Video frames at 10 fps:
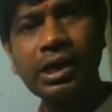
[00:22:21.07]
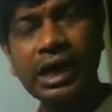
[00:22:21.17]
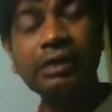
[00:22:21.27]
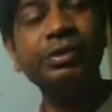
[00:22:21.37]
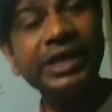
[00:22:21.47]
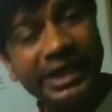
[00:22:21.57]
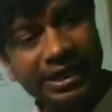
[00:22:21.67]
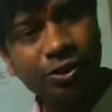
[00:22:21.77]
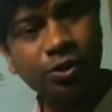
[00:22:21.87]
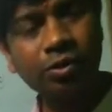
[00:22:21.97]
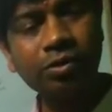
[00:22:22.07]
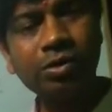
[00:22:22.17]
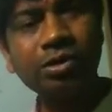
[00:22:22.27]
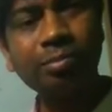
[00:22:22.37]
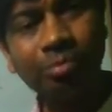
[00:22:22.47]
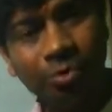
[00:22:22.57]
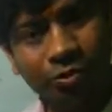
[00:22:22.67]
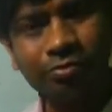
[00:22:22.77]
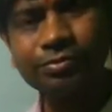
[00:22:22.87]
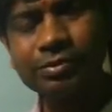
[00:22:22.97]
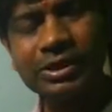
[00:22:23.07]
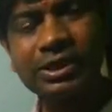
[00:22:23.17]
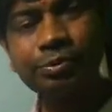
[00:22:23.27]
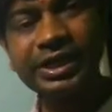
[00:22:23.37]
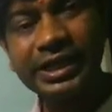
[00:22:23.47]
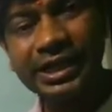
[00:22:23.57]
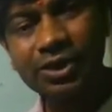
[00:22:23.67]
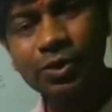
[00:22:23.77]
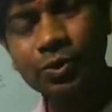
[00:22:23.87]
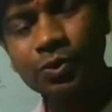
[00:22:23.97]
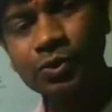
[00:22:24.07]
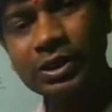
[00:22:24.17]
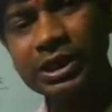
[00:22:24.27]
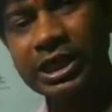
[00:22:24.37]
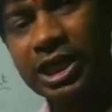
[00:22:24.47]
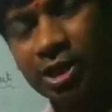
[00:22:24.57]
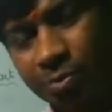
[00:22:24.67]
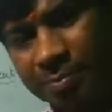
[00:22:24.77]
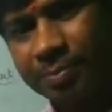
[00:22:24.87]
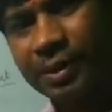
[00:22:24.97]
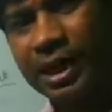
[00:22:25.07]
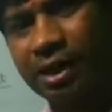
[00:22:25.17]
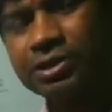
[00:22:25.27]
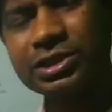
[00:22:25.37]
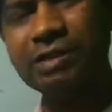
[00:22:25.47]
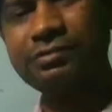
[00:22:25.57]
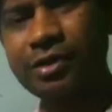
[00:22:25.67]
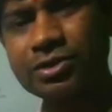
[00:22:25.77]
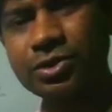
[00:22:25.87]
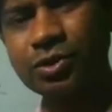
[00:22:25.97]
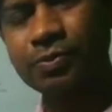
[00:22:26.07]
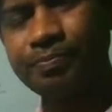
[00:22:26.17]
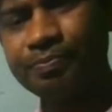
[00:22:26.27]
And we need to move, we need to equip ourselves also,